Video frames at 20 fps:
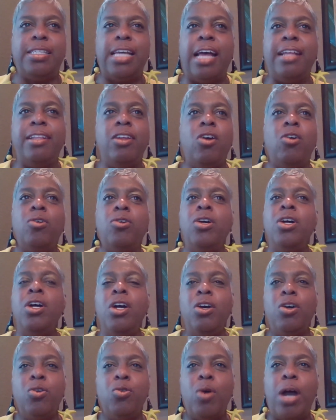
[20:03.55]
I know
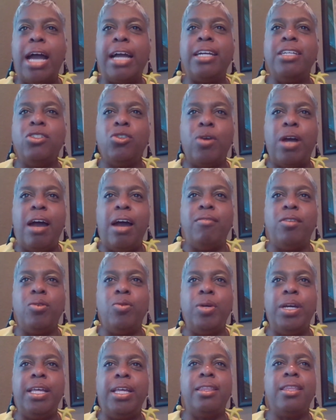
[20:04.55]
who I can travel
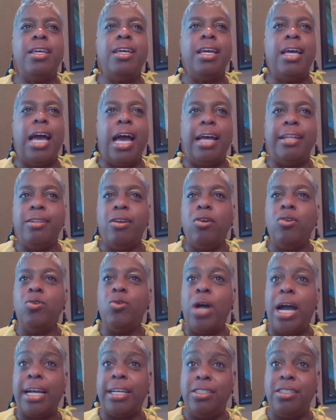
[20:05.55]
with. I know who
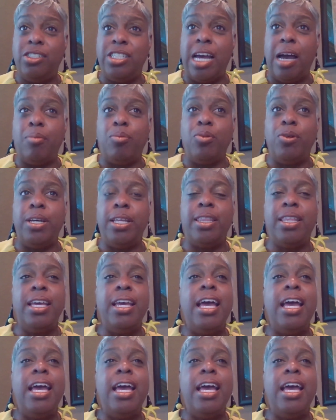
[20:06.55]
I can shop with.